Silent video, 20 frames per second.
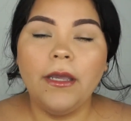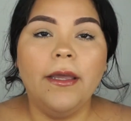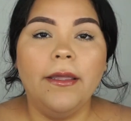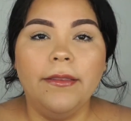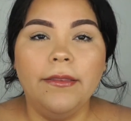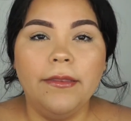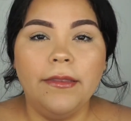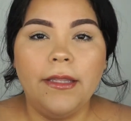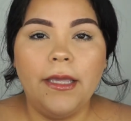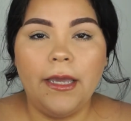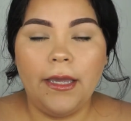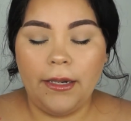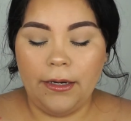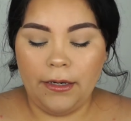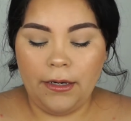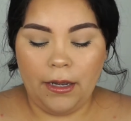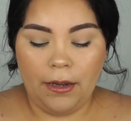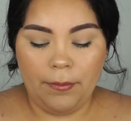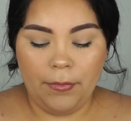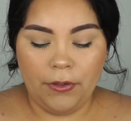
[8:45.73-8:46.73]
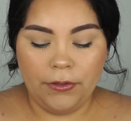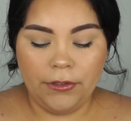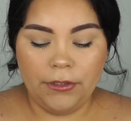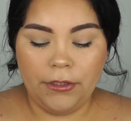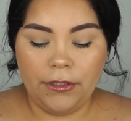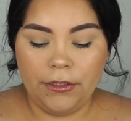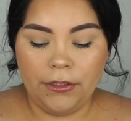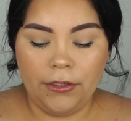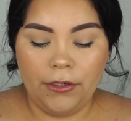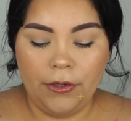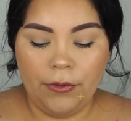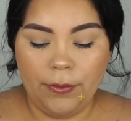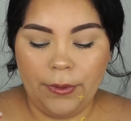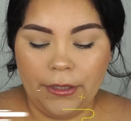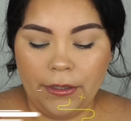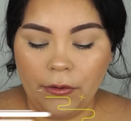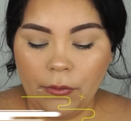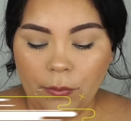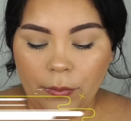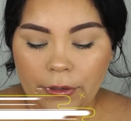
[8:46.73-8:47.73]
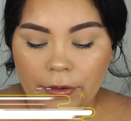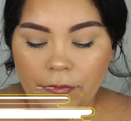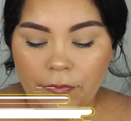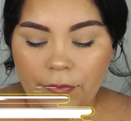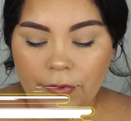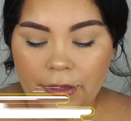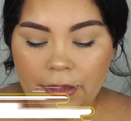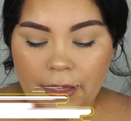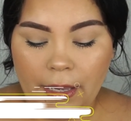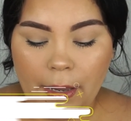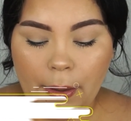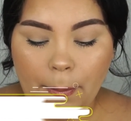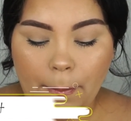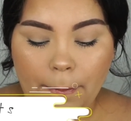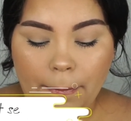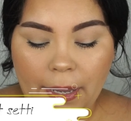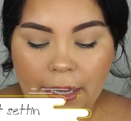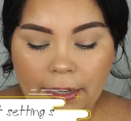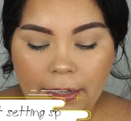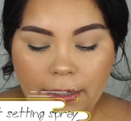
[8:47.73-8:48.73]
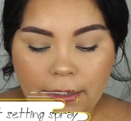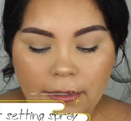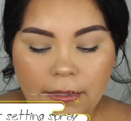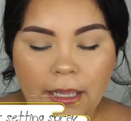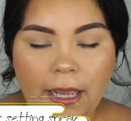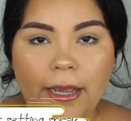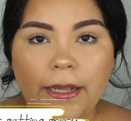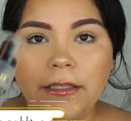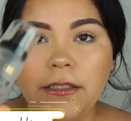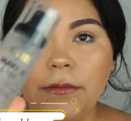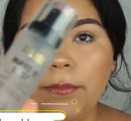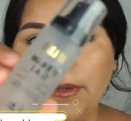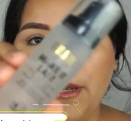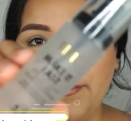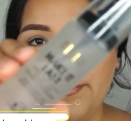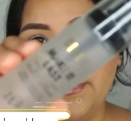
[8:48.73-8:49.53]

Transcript: And then I'm also going to go in with the Make It Last by